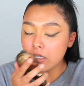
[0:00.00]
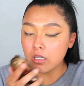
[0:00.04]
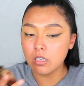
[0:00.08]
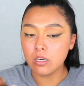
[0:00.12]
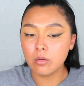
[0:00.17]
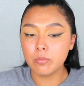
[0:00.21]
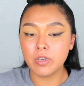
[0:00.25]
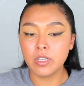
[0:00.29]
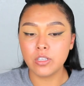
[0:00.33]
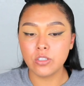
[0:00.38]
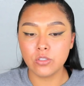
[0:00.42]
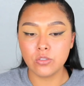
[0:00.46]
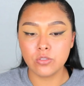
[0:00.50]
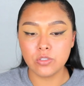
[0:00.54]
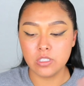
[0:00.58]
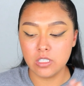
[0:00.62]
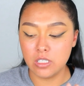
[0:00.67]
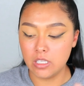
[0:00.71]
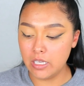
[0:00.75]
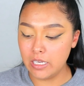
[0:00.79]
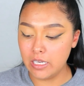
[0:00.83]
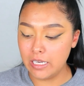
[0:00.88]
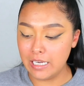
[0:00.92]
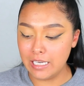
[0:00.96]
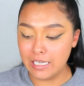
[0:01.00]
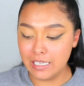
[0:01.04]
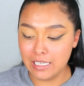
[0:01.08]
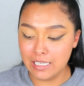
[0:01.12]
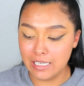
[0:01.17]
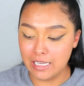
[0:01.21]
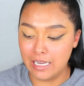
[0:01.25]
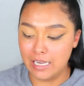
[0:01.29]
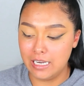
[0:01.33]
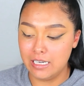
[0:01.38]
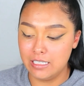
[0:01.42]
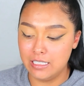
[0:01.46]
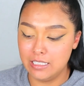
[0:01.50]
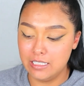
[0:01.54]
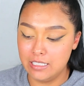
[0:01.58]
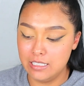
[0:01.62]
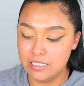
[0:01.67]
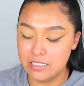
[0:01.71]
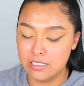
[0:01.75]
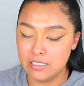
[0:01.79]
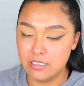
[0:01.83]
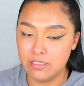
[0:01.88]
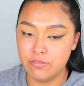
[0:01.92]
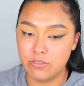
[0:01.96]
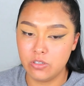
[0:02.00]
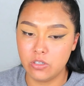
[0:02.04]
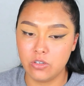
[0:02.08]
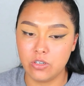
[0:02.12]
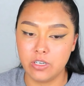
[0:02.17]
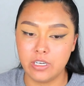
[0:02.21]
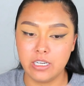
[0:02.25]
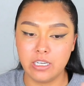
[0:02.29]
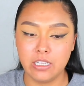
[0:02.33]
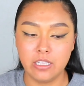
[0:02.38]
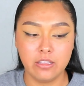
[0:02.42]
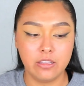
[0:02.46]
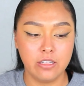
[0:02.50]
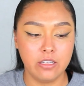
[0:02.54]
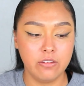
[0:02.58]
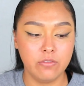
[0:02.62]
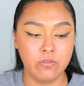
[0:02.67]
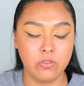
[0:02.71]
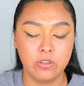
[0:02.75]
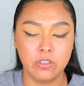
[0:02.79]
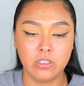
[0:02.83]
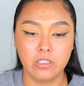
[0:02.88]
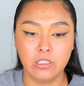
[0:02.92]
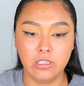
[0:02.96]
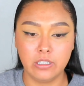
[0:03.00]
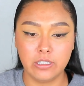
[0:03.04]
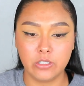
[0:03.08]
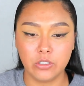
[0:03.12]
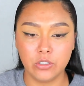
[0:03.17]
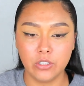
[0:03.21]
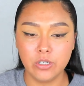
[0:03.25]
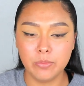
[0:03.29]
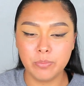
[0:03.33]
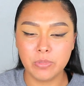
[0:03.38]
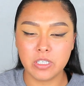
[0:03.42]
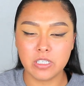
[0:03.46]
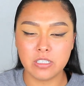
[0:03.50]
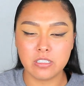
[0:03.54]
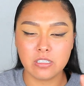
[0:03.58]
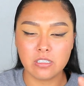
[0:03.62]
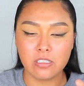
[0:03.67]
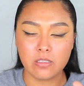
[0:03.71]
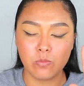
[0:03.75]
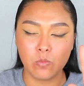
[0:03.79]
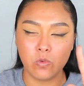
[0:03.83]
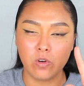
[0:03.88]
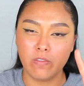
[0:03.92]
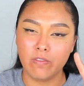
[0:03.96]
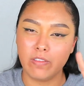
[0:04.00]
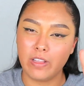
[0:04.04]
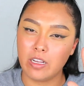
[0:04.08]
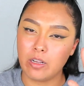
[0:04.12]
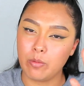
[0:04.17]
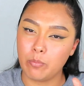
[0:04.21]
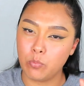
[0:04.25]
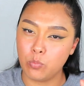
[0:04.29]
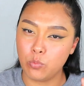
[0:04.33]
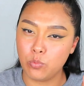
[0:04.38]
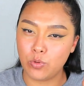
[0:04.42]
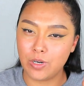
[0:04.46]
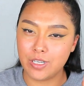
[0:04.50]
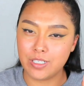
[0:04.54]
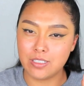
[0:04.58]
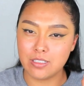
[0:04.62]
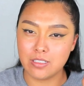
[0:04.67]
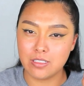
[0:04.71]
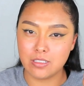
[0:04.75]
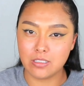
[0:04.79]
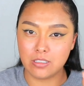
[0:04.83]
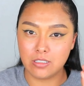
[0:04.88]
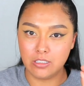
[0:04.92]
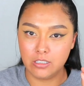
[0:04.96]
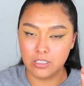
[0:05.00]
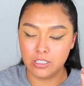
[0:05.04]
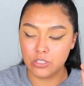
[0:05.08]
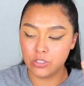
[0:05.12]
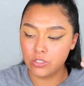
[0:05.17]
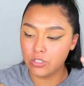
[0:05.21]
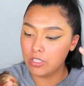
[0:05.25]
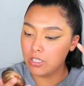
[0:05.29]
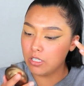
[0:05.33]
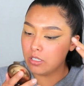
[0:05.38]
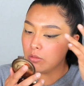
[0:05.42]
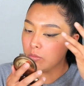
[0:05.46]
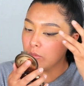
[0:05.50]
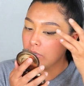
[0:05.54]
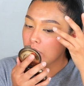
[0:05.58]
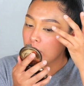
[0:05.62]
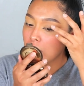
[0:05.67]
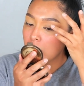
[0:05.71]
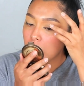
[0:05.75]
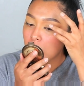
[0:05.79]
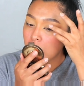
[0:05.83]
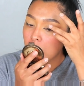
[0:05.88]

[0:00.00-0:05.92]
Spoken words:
And I'm not using any adhesive or anything for the glitter because it's more of like a pressed glitter in a way.